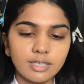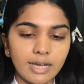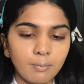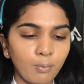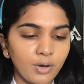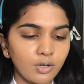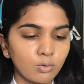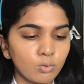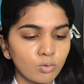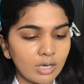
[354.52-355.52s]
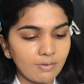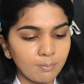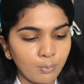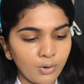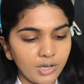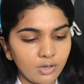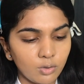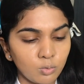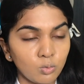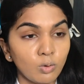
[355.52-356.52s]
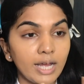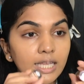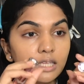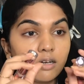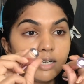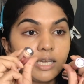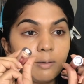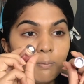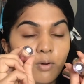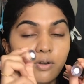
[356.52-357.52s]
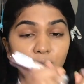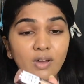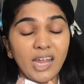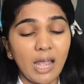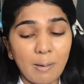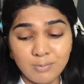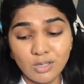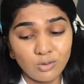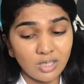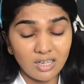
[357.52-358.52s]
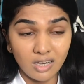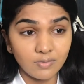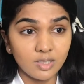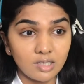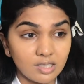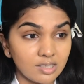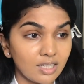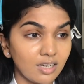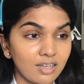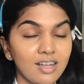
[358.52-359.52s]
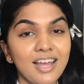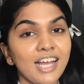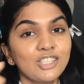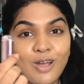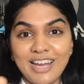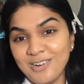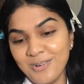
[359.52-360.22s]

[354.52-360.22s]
10.2, 11.2, and 13.5. I absolutely love this concealer. So I